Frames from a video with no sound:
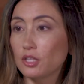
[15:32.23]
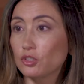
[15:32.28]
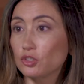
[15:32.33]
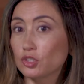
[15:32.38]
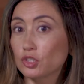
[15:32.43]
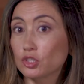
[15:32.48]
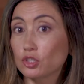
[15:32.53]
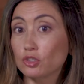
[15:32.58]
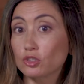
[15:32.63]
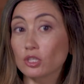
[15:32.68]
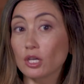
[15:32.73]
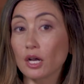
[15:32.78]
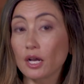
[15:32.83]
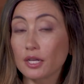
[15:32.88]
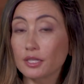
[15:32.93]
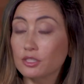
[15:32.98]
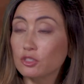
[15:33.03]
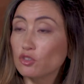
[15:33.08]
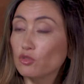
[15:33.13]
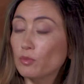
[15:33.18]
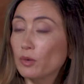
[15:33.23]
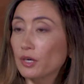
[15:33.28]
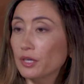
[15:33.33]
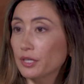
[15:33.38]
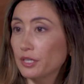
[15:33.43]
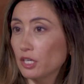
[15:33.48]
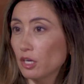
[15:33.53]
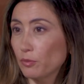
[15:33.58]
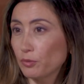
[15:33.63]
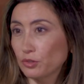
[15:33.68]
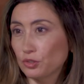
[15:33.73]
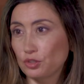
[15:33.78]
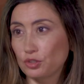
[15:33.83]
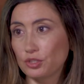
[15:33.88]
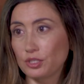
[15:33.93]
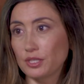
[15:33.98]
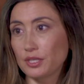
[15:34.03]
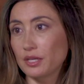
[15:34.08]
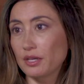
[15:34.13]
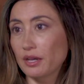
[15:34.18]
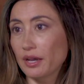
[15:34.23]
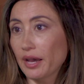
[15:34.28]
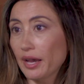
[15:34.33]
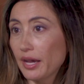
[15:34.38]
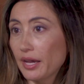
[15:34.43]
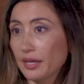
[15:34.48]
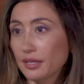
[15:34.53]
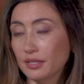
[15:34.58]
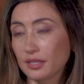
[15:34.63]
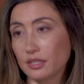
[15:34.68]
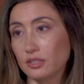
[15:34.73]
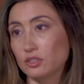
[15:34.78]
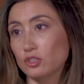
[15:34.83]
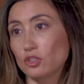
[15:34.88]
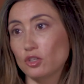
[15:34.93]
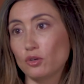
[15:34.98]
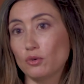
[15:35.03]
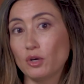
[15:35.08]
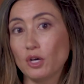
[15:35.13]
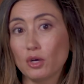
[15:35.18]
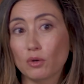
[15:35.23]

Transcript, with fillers: there's still tons of market opportunity ahead. And so